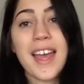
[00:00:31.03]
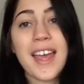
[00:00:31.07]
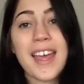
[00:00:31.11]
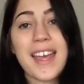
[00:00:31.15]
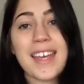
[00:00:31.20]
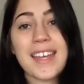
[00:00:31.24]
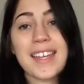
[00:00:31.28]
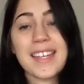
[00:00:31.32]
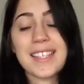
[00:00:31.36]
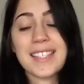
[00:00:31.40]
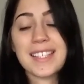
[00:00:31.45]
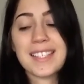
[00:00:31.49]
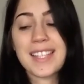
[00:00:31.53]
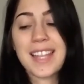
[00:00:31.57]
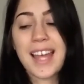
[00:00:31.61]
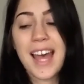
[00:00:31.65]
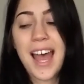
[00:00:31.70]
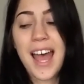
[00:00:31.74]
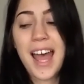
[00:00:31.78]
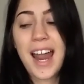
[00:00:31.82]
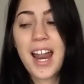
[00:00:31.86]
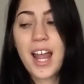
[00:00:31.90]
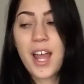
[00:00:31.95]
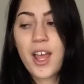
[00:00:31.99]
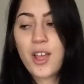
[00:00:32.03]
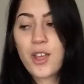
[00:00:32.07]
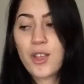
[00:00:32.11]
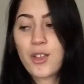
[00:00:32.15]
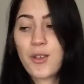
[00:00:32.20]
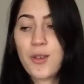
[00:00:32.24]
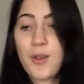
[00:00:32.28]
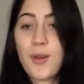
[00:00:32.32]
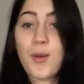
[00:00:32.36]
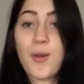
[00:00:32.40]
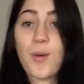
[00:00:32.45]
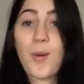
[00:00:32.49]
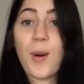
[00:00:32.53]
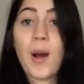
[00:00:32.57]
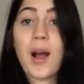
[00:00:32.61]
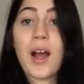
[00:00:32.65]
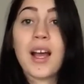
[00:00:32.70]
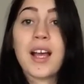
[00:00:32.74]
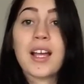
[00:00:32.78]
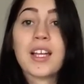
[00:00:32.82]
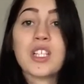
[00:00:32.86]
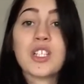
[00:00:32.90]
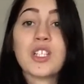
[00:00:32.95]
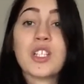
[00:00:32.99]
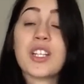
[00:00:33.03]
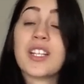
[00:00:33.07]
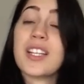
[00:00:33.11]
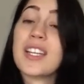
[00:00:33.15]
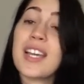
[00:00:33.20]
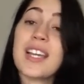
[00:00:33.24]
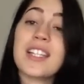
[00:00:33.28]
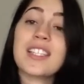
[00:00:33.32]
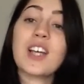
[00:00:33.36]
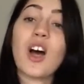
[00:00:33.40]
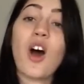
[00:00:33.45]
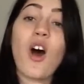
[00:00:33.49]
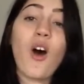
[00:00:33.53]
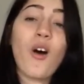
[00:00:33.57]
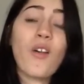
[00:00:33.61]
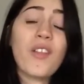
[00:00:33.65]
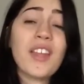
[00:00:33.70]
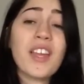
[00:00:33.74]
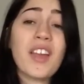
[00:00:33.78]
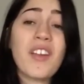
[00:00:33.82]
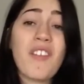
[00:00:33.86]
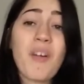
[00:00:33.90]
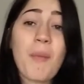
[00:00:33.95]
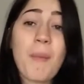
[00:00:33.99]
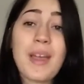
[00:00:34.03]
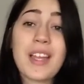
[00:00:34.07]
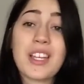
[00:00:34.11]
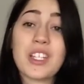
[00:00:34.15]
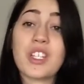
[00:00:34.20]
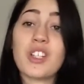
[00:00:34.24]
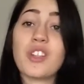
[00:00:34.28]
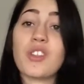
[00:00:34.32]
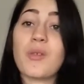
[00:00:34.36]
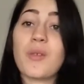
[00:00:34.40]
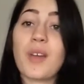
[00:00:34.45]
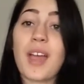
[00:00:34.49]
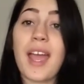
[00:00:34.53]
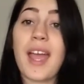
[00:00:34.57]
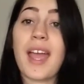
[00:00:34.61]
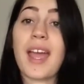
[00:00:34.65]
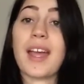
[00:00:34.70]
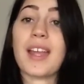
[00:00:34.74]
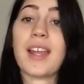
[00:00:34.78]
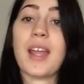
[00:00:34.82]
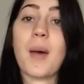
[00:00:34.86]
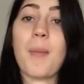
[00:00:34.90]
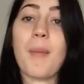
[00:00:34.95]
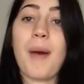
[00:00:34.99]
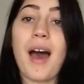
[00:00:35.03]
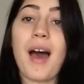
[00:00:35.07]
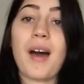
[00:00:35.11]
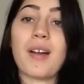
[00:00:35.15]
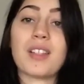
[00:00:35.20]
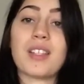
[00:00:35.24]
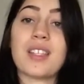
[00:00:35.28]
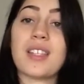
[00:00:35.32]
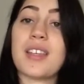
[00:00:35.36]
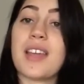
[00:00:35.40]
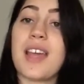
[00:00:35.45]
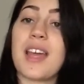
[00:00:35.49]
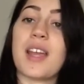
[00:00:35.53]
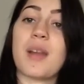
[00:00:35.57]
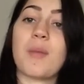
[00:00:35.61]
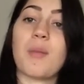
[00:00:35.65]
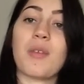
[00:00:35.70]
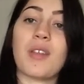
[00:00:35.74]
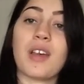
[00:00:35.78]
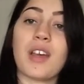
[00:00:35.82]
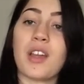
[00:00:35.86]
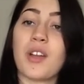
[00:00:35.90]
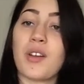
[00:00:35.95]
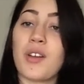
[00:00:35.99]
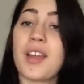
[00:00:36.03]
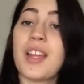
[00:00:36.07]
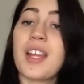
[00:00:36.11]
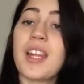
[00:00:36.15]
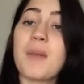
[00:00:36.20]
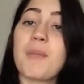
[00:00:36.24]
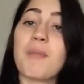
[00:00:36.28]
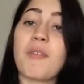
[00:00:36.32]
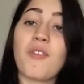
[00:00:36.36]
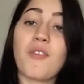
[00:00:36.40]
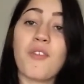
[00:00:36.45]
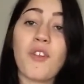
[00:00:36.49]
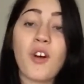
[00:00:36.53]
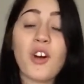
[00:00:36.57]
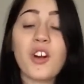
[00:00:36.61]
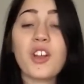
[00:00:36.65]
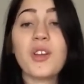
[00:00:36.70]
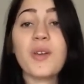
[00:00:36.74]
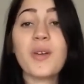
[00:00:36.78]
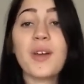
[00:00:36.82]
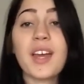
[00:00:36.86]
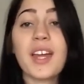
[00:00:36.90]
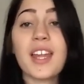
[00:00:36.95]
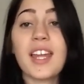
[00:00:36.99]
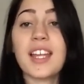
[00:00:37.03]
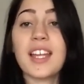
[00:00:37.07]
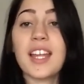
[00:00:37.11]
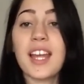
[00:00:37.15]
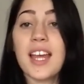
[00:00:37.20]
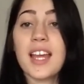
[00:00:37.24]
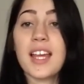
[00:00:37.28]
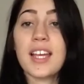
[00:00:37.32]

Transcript: is that you should get all the information you can about the animal that you're getting before you get it,